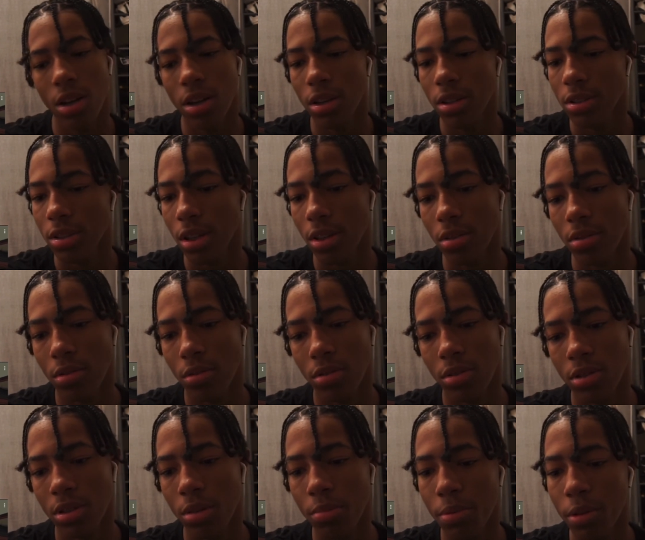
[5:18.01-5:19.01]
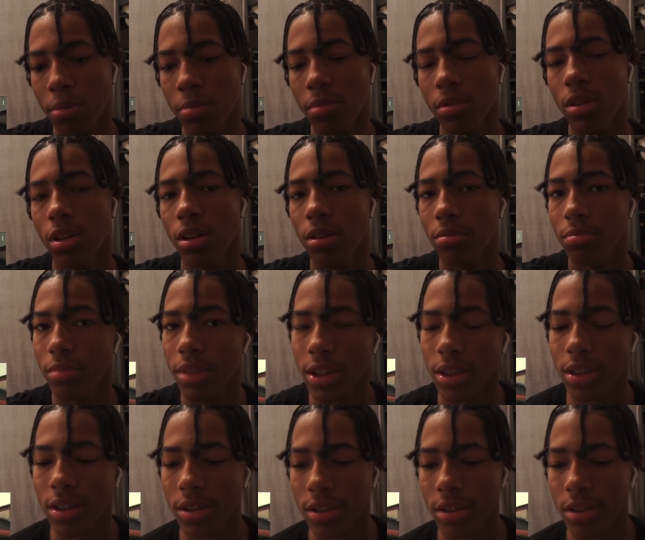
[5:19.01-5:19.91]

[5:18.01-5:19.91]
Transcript: So some people mix it.